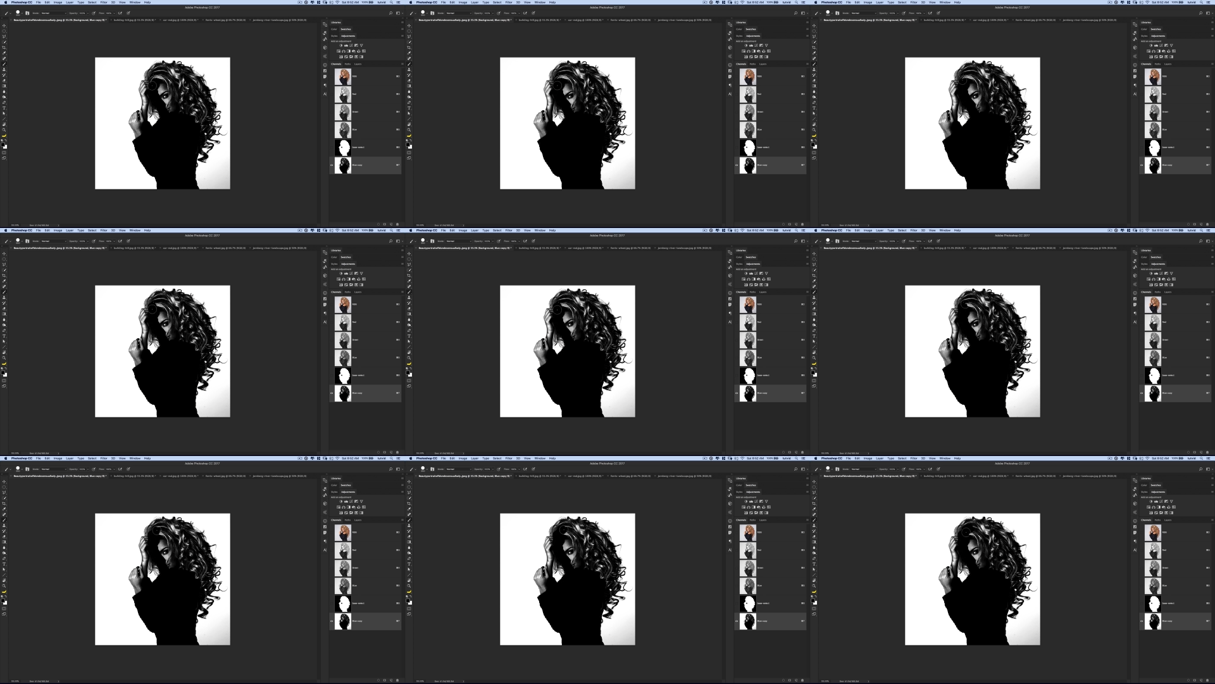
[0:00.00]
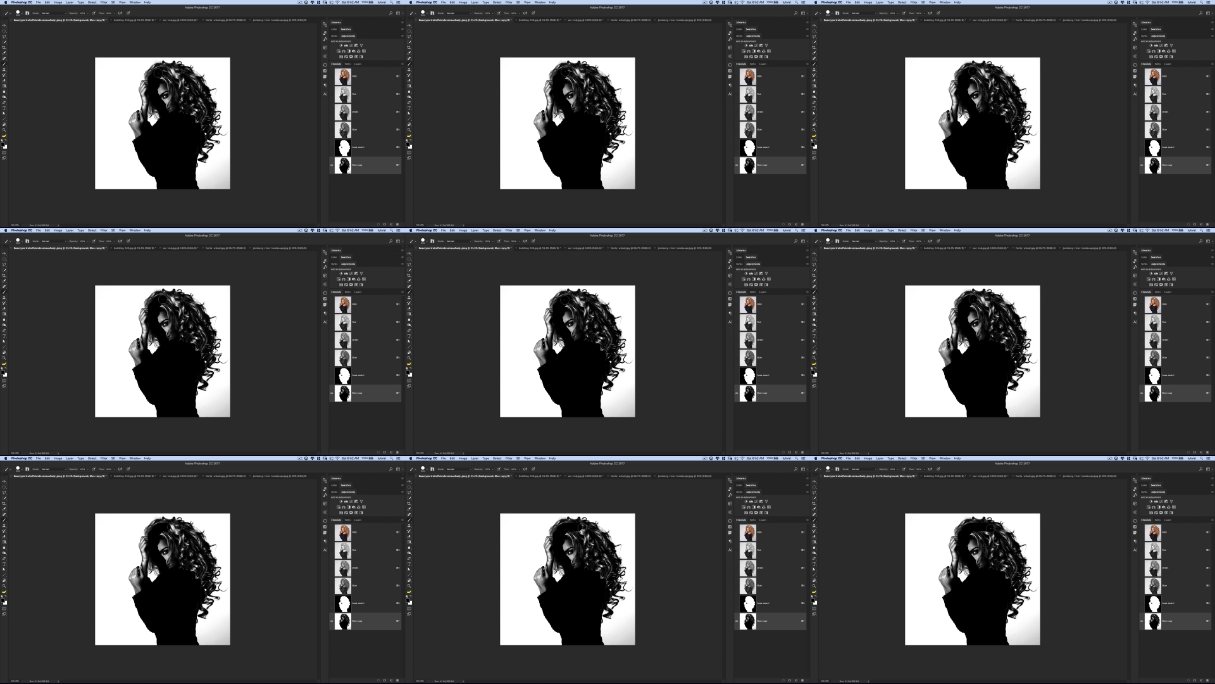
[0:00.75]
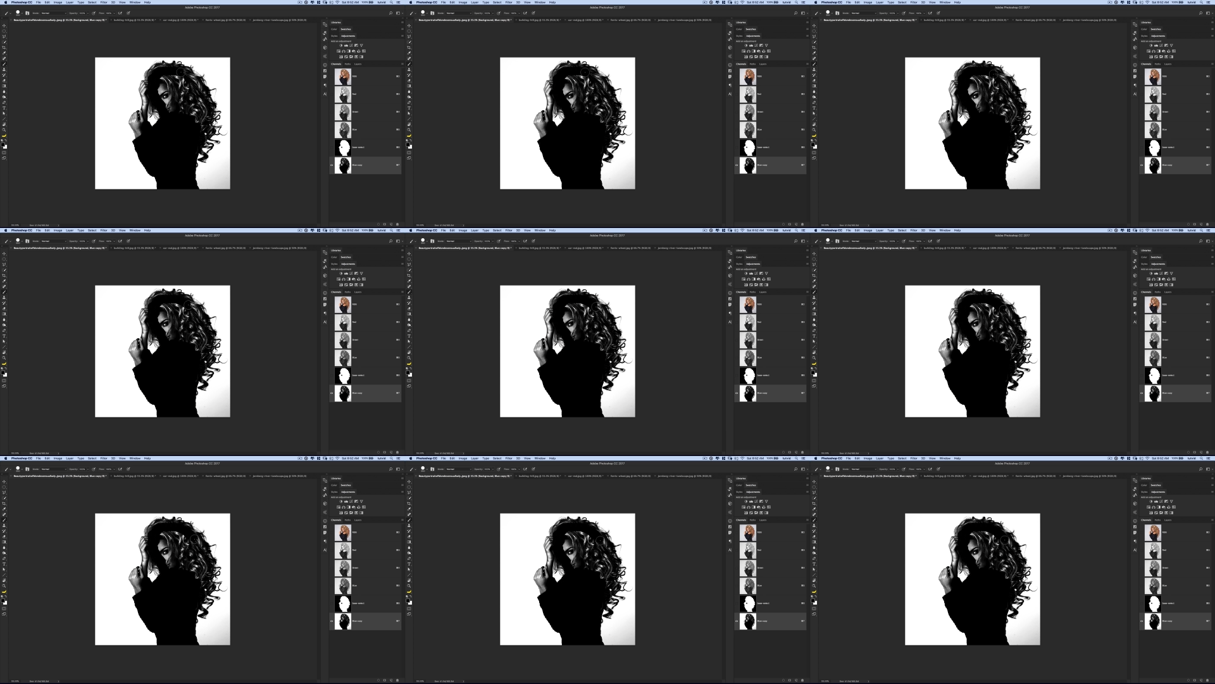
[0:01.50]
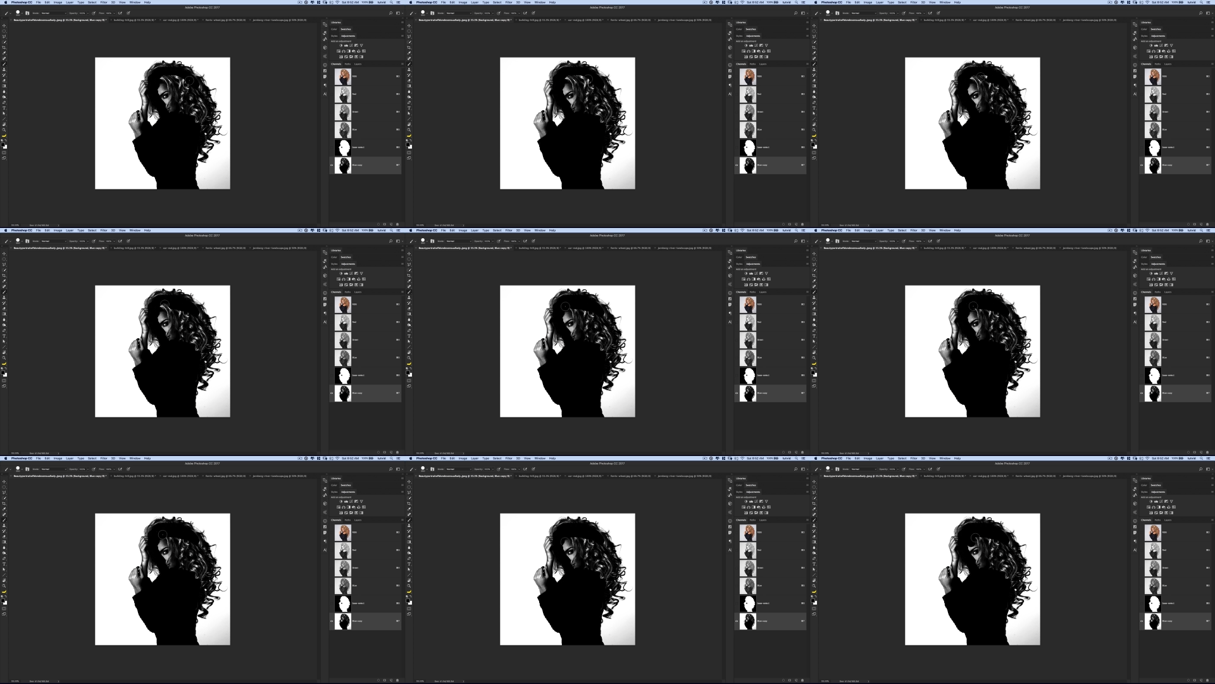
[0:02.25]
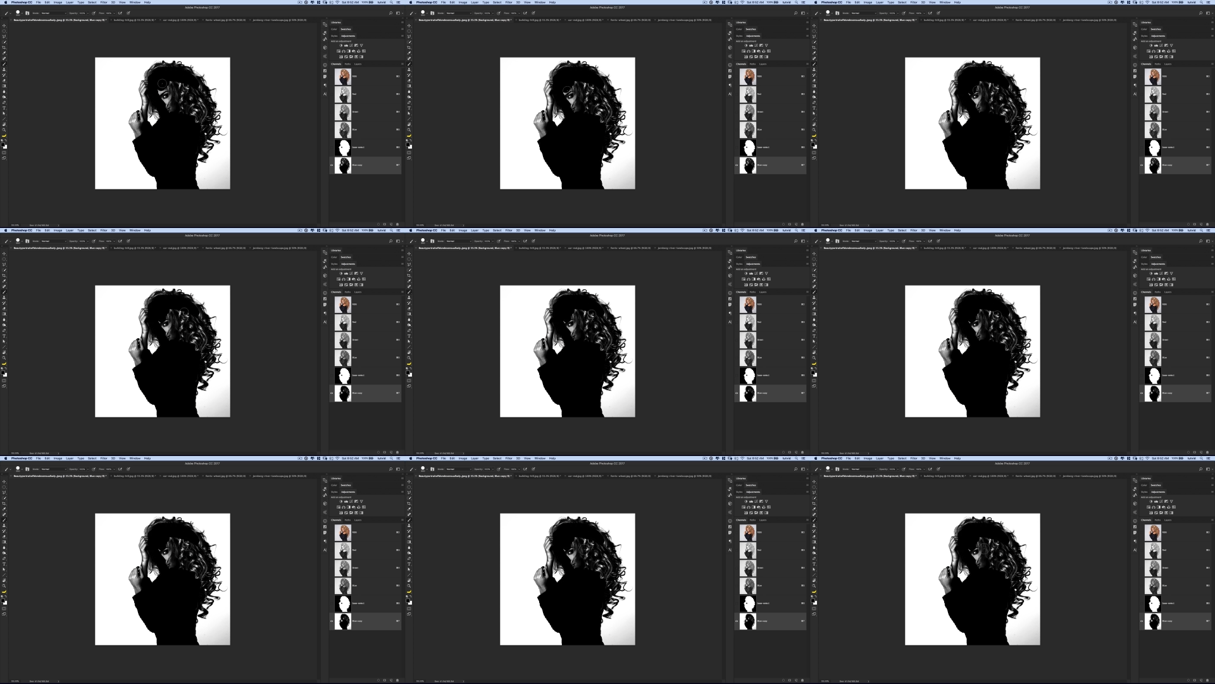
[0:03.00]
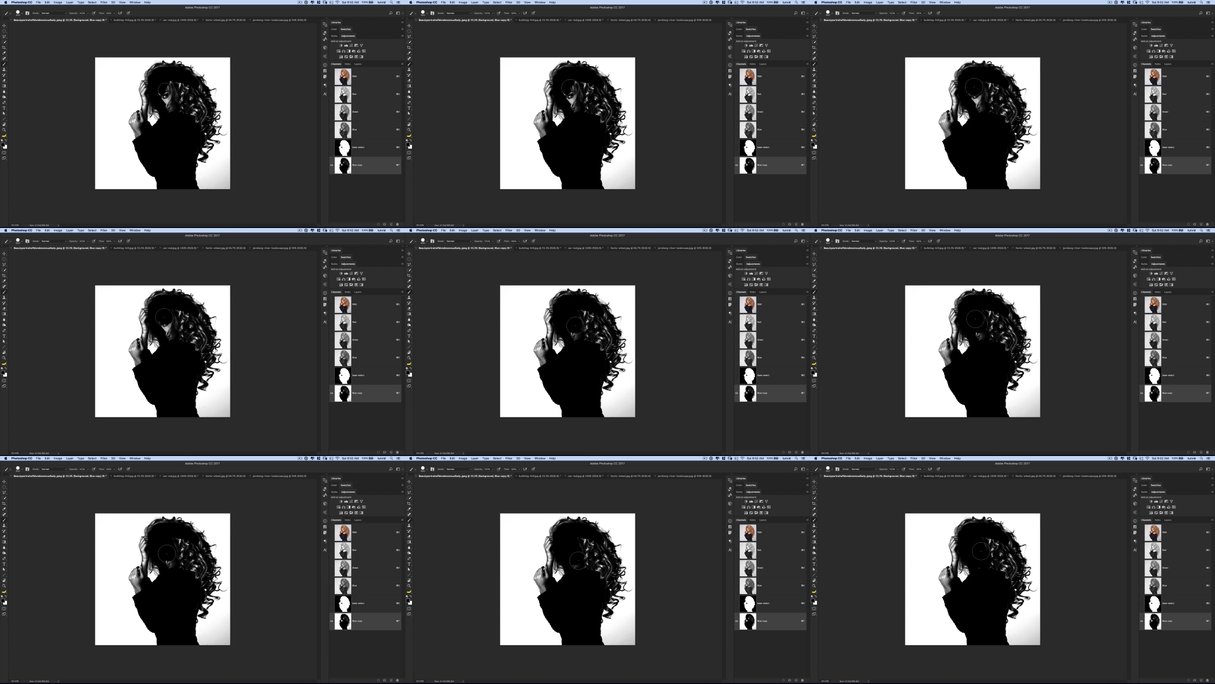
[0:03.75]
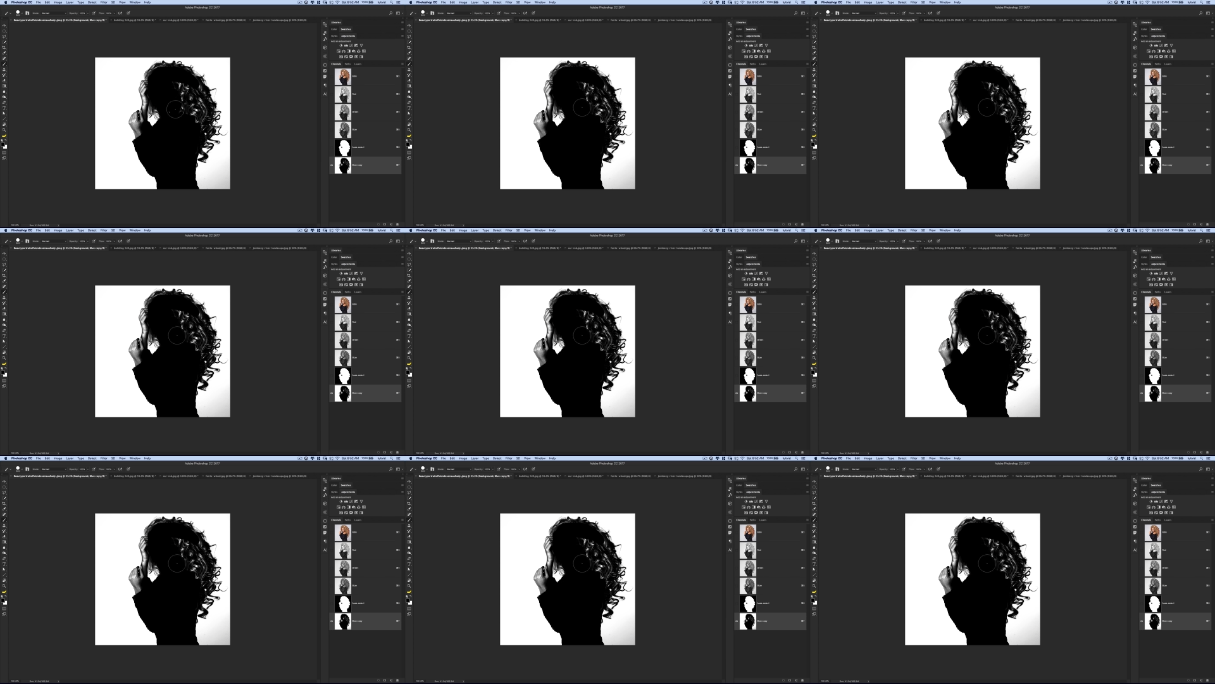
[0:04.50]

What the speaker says: [unreadable: no face in view]